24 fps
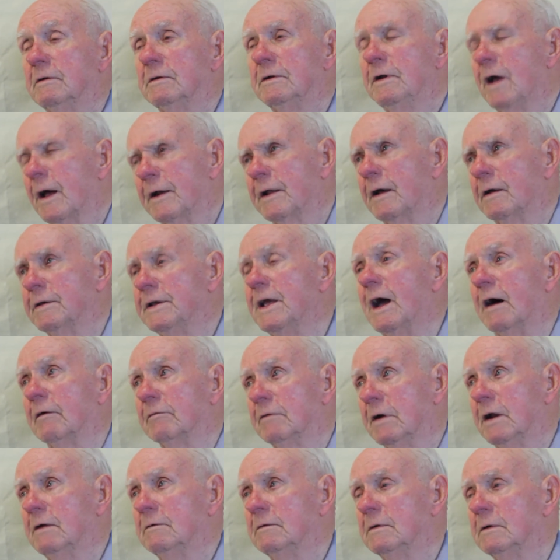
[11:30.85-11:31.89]

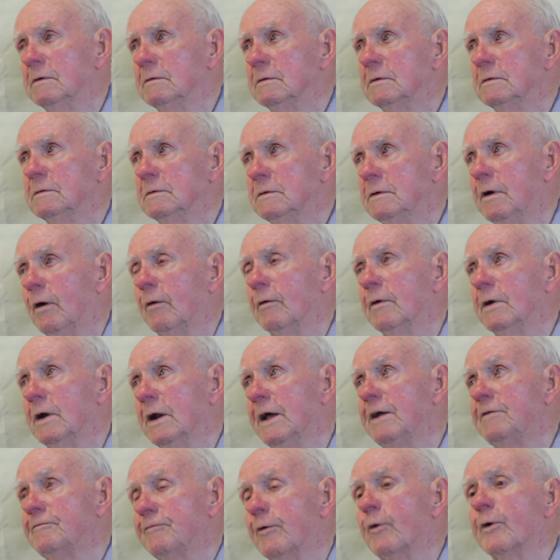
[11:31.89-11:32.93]

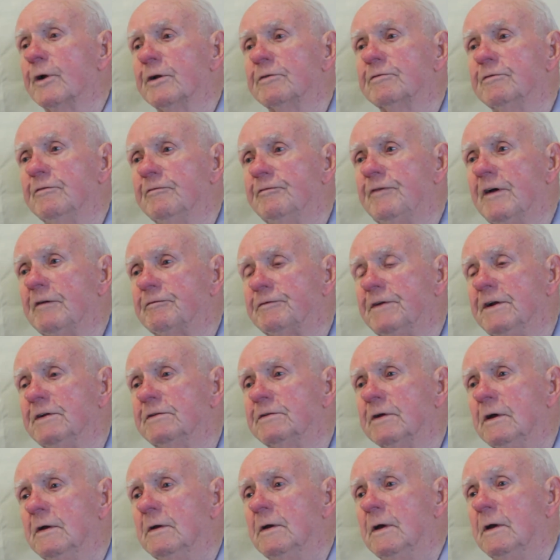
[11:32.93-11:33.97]
late 40s and 50s,